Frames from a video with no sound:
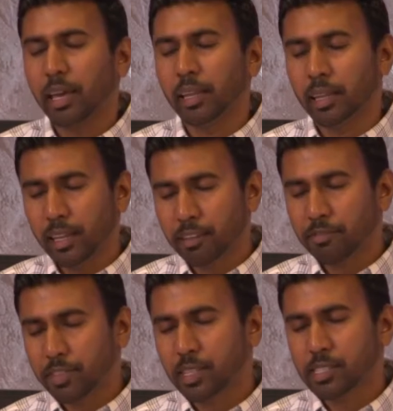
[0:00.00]
and
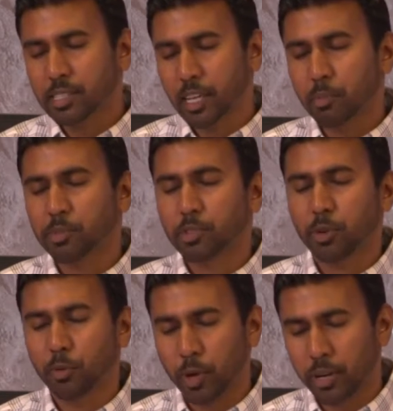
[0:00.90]
lift us up
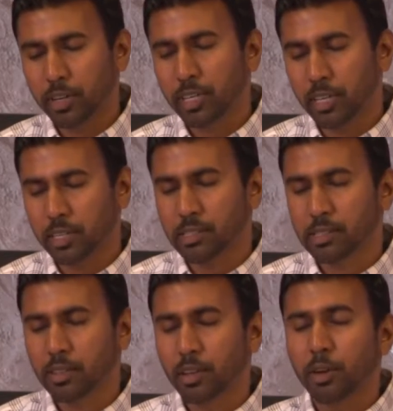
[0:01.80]
to where he
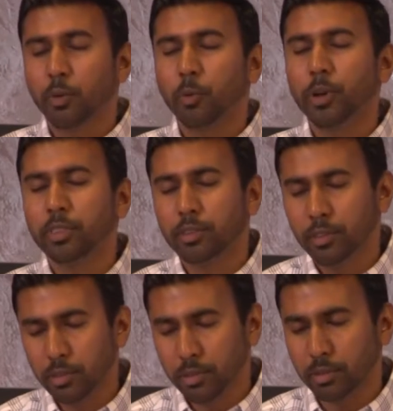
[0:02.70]
is with
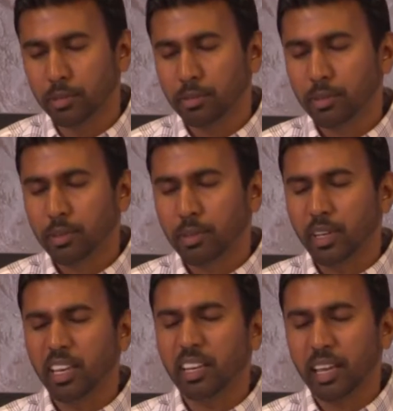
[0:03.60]
you
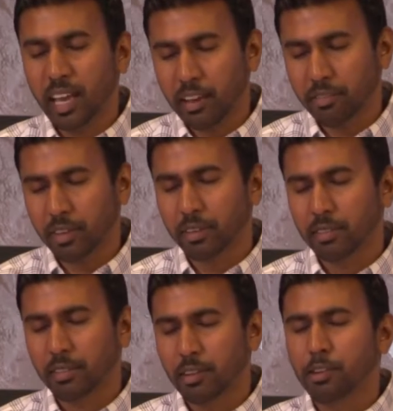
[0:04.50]
in heaven
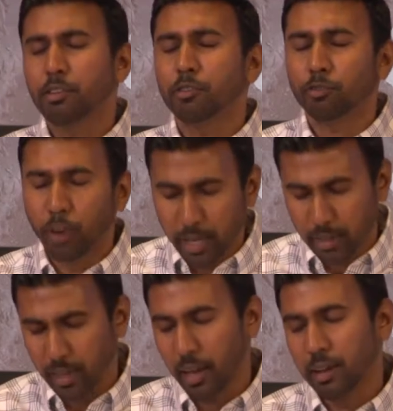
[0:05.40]

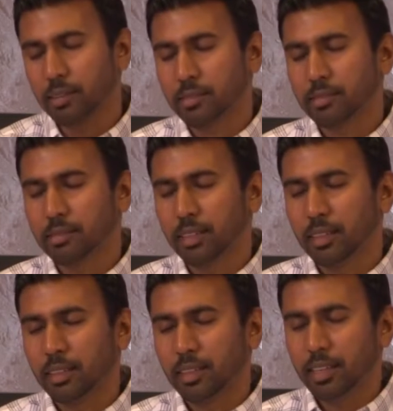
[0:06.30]
right now.
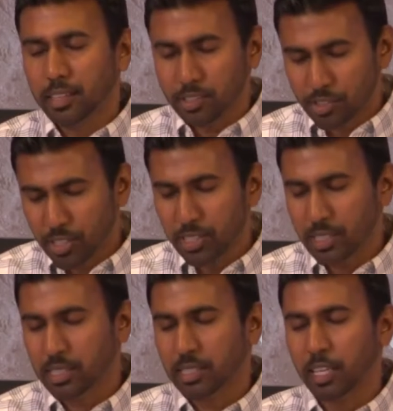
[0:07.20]
In
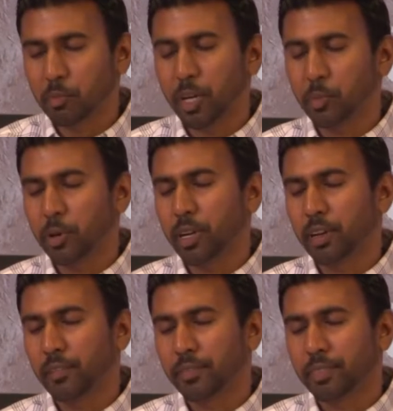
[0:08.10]
Jesus' name I
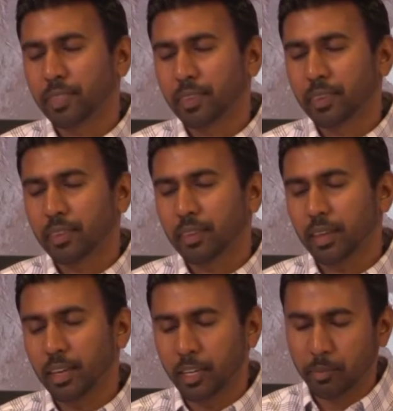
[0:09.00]
pray.
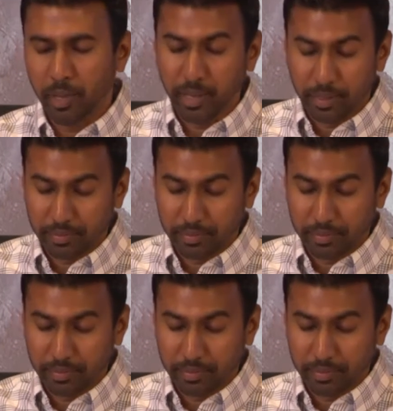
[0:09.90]
Amen.